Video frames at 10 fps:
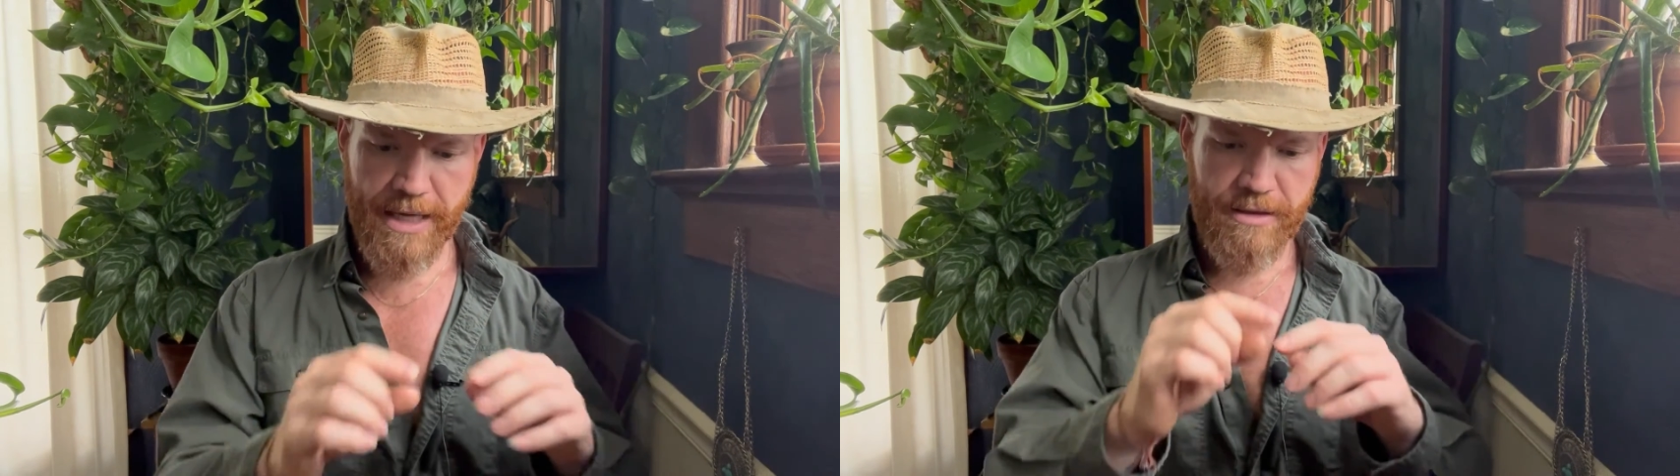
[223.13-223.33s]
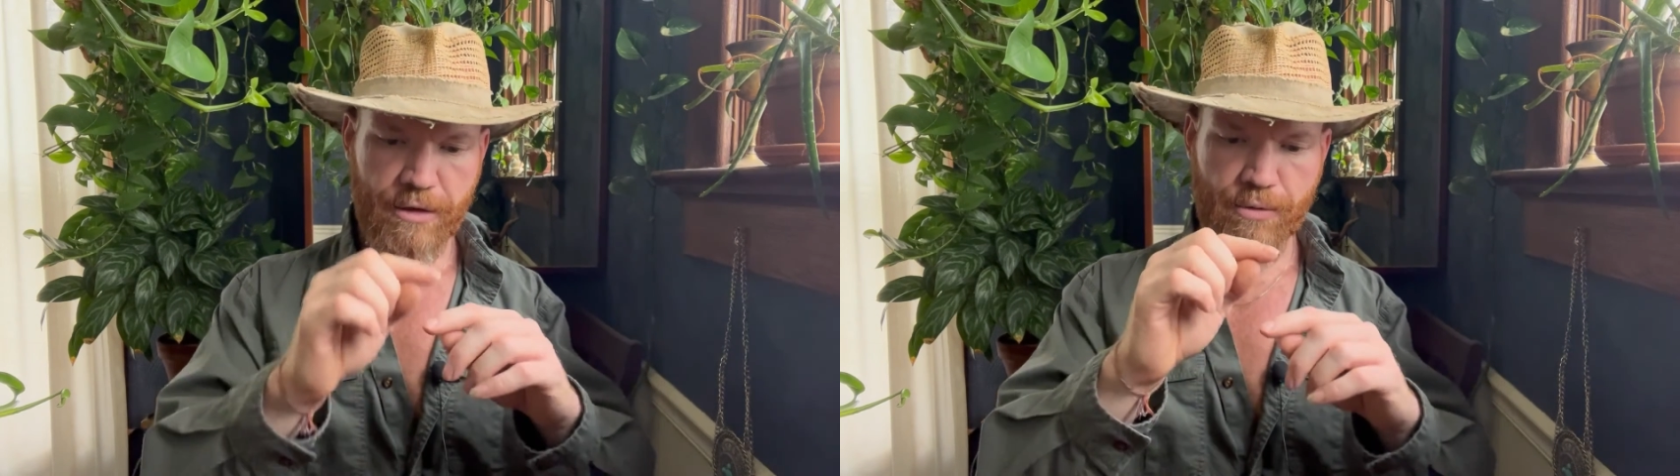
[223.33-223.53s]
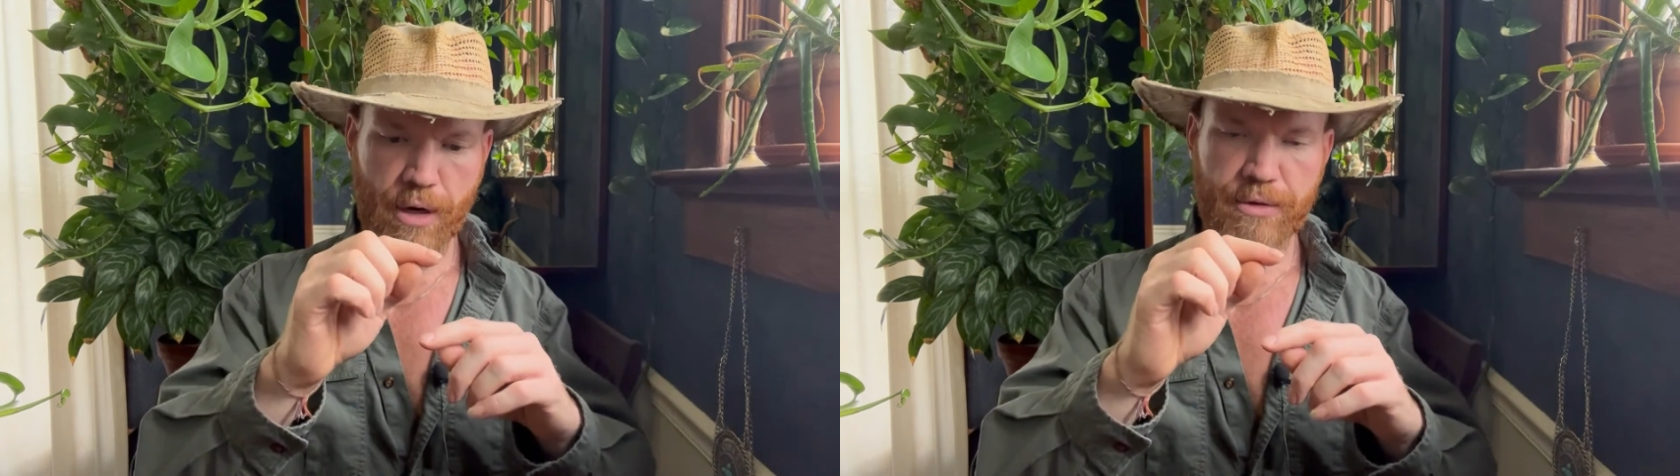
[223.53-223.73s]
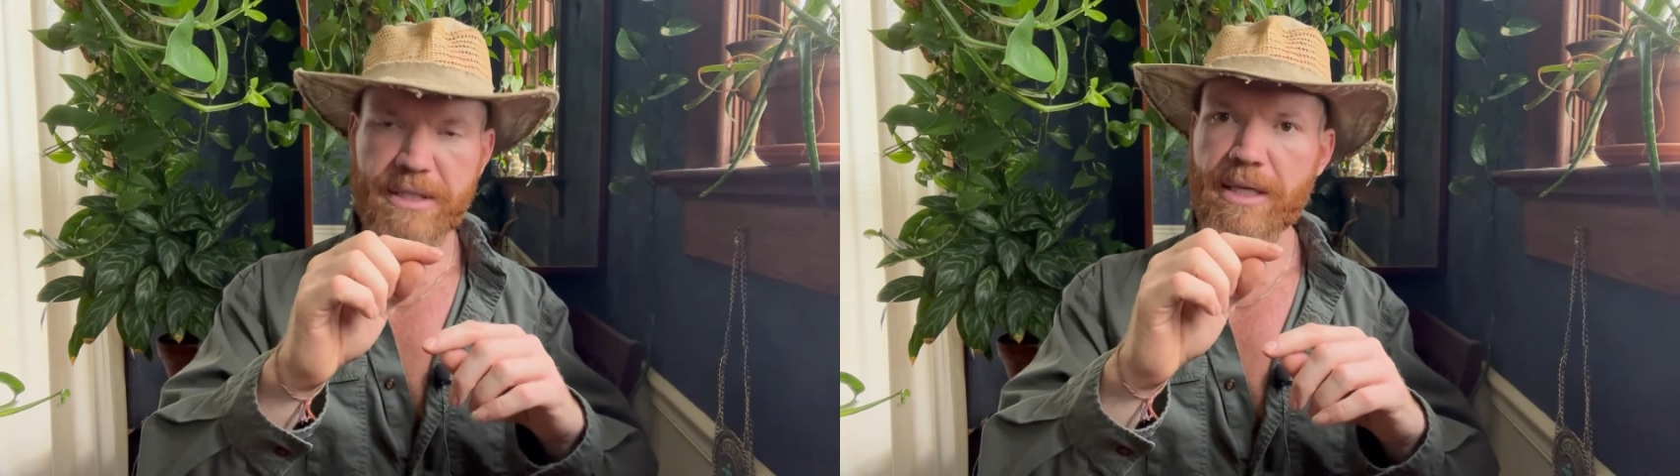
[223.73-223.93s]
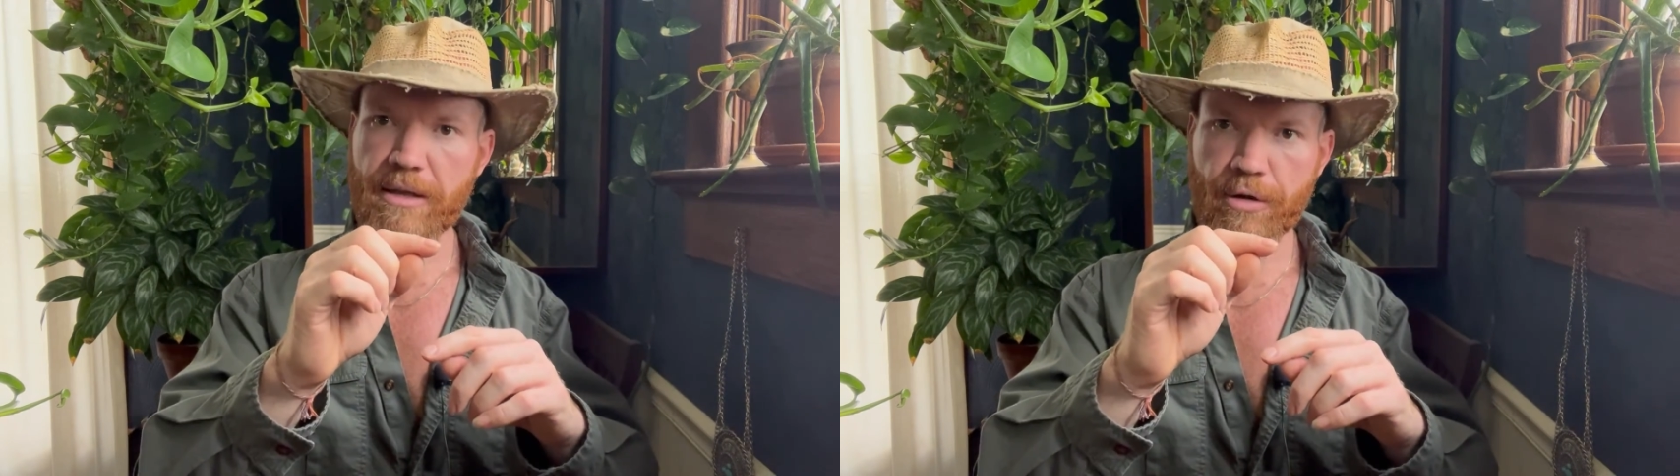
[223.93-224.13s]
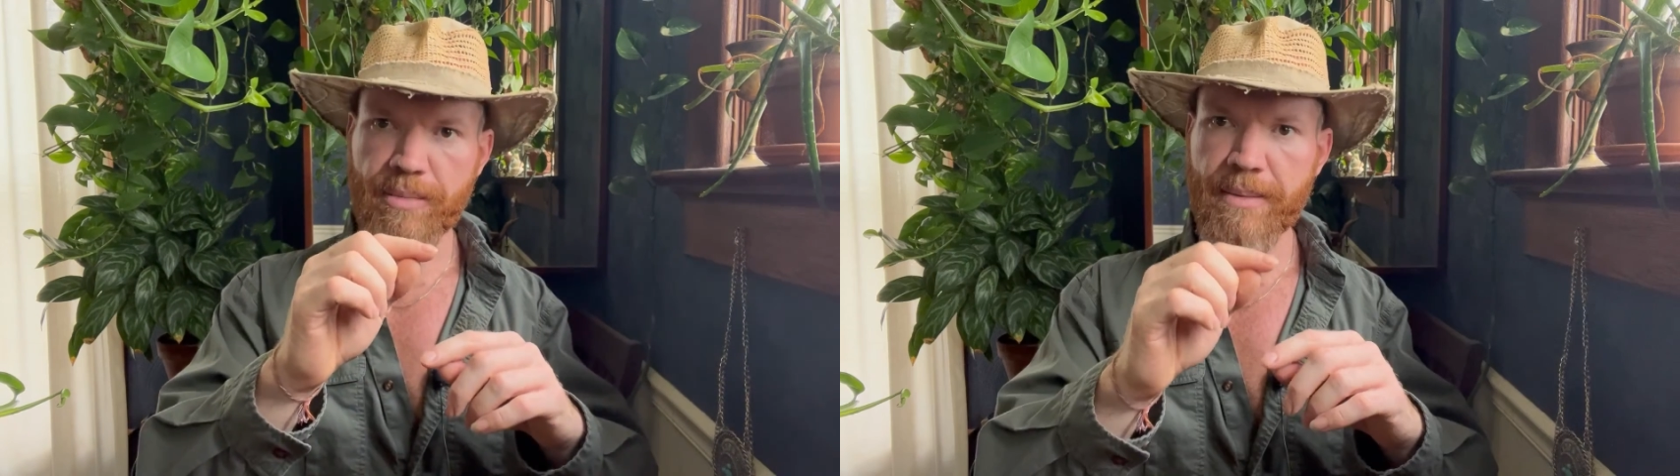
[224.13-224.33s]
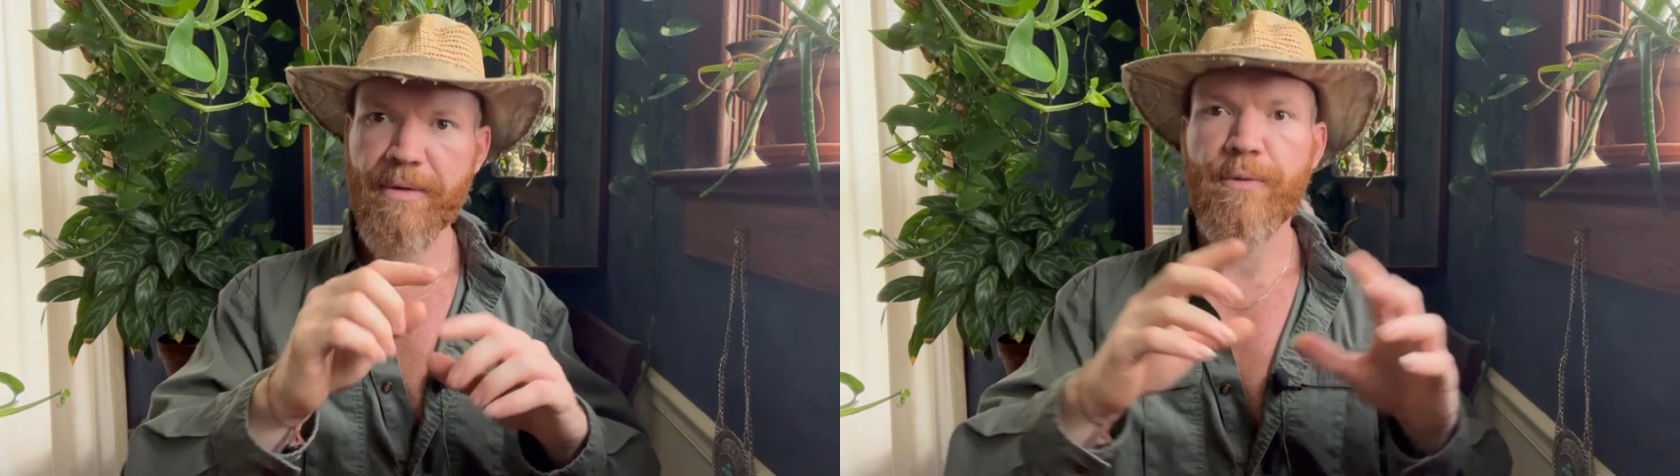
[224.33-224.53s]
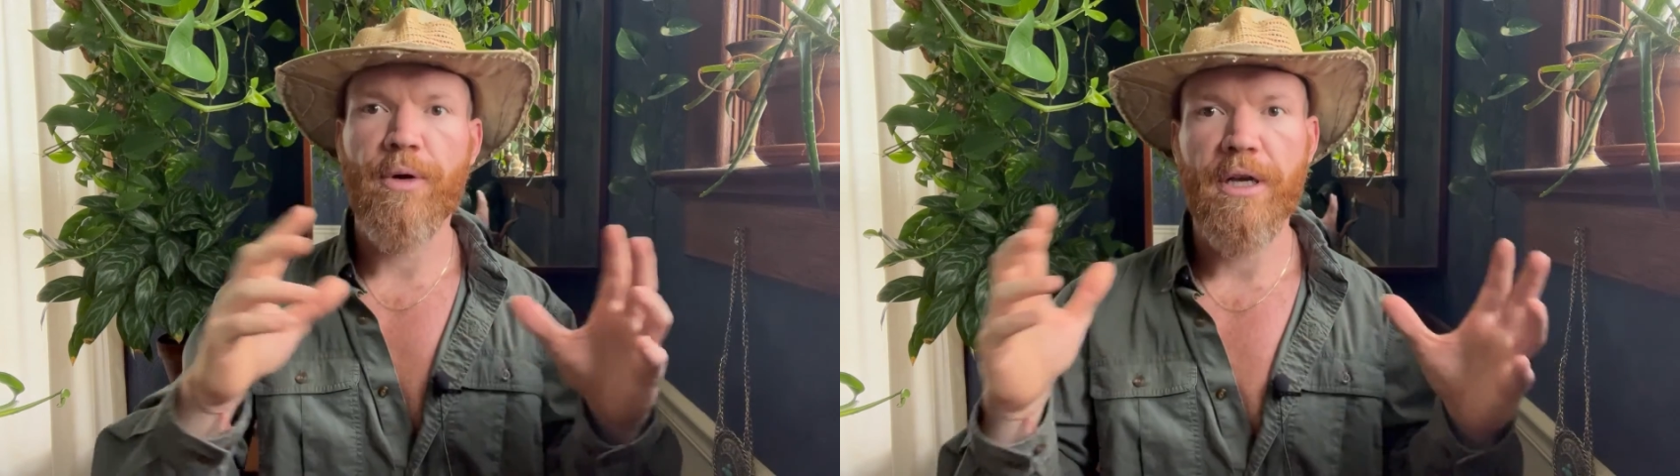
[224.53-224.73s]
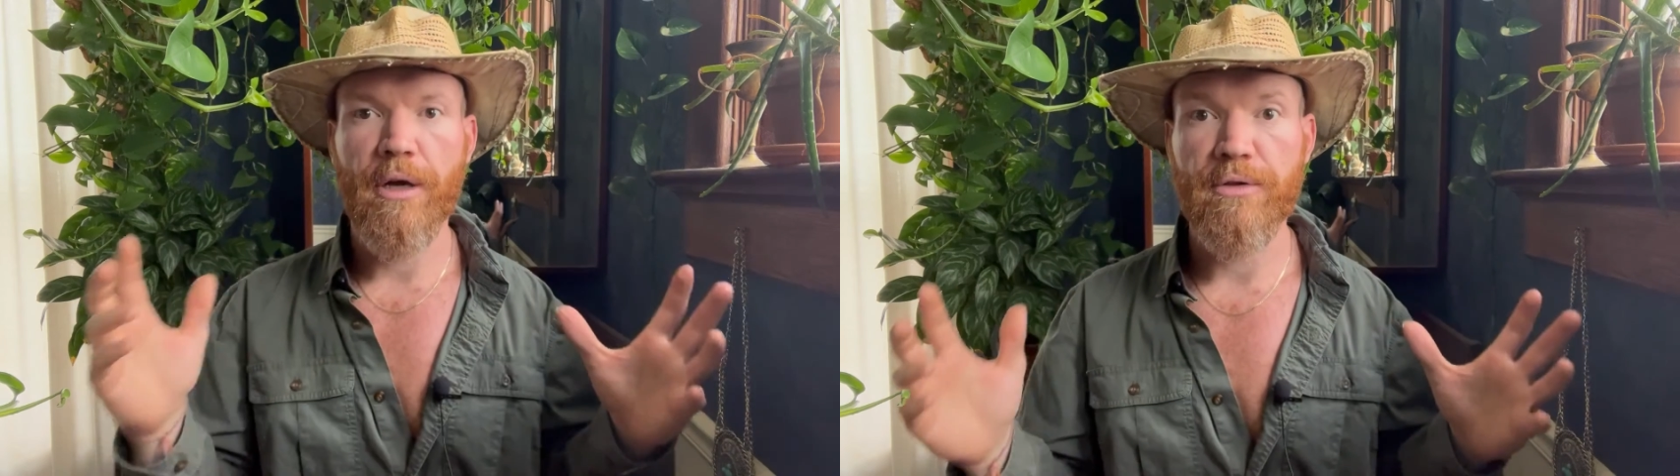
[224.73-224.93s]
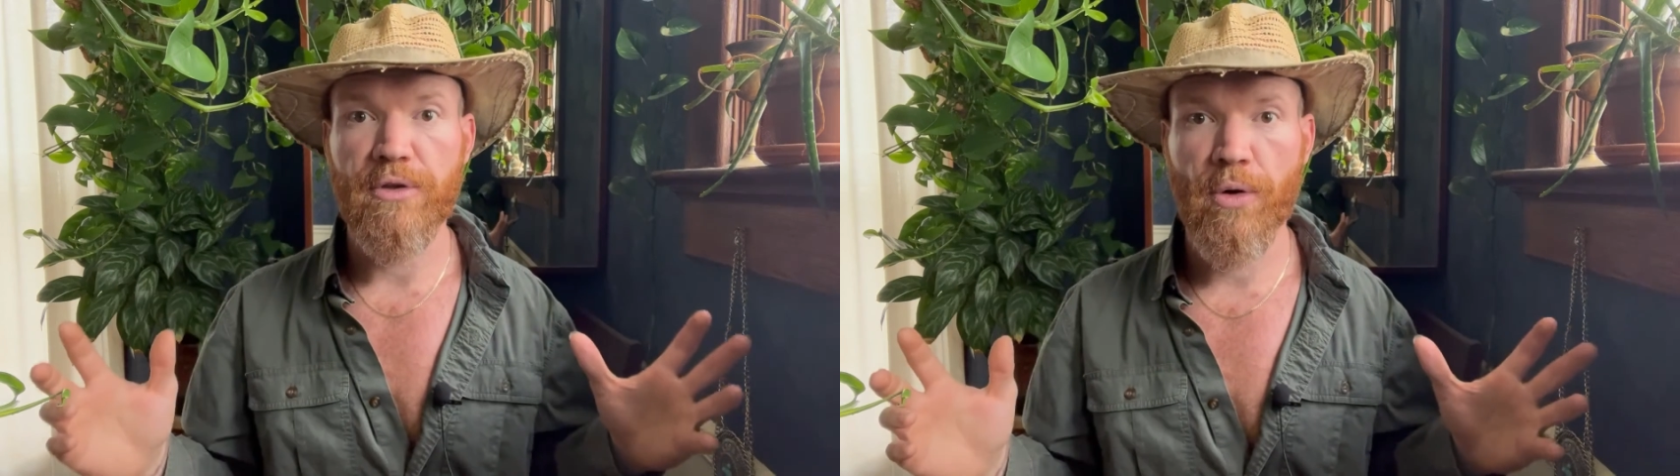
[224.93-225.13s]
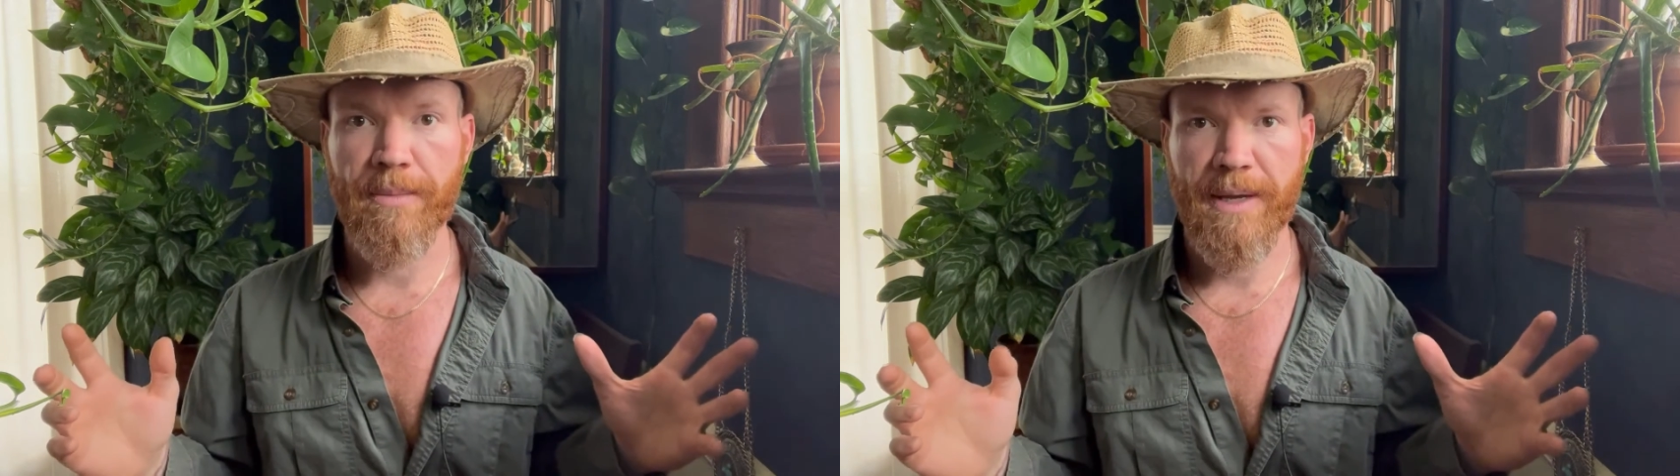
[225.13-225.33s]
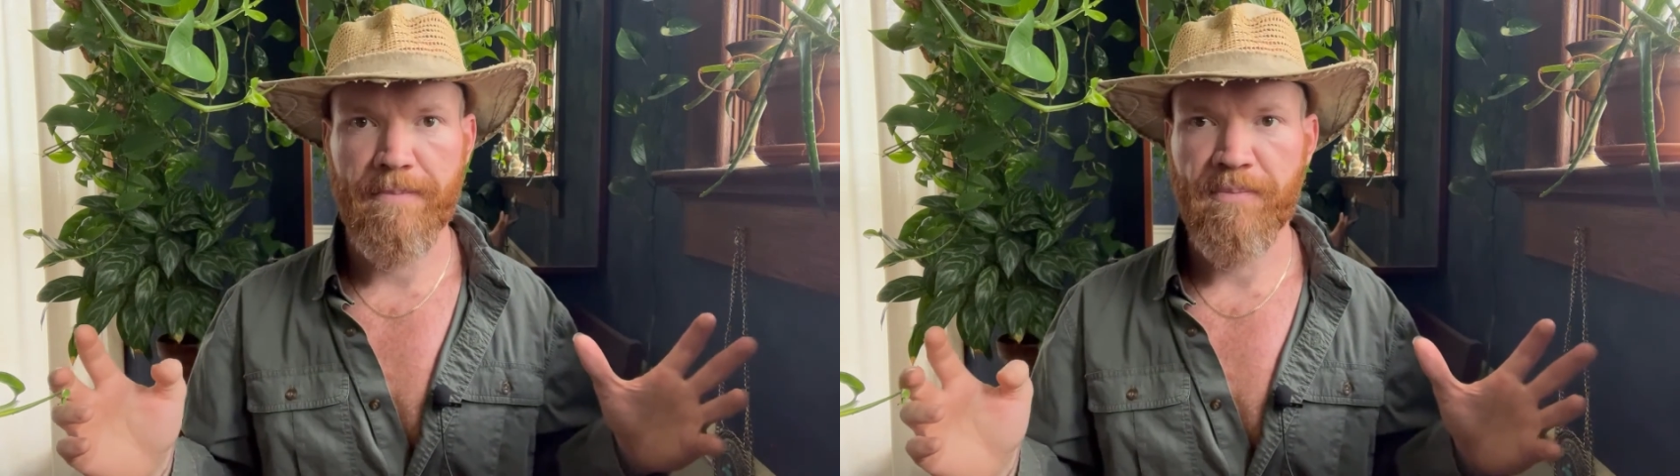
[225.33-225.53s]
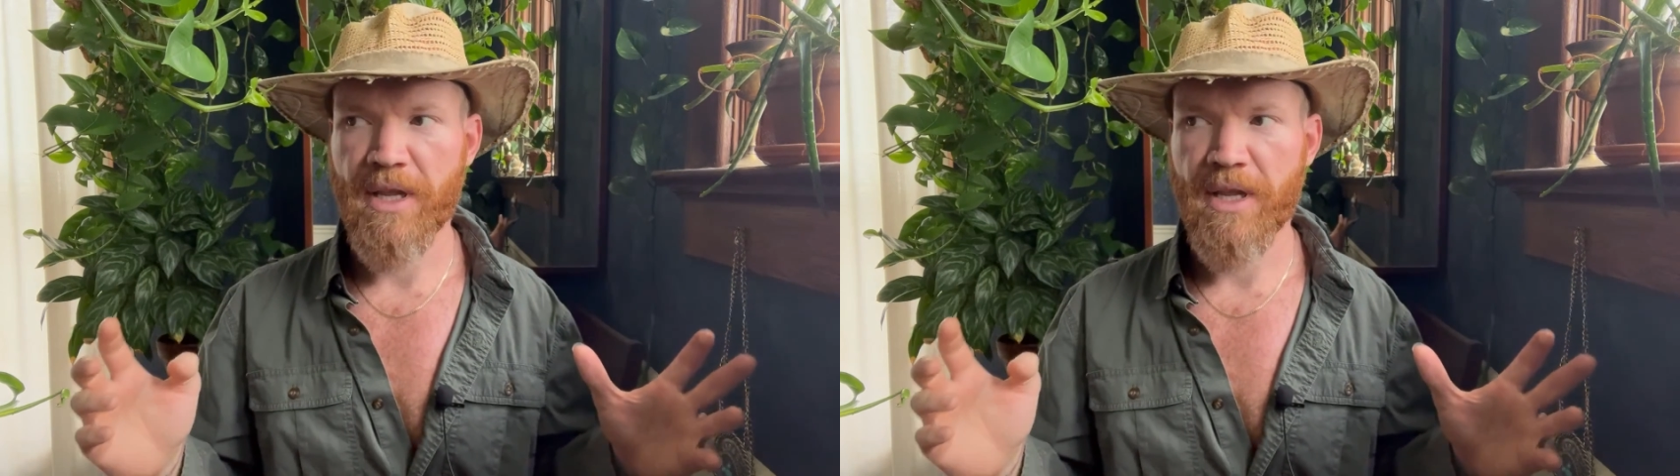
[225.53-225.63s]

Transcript: and to grow just a little bit before it goes dormant.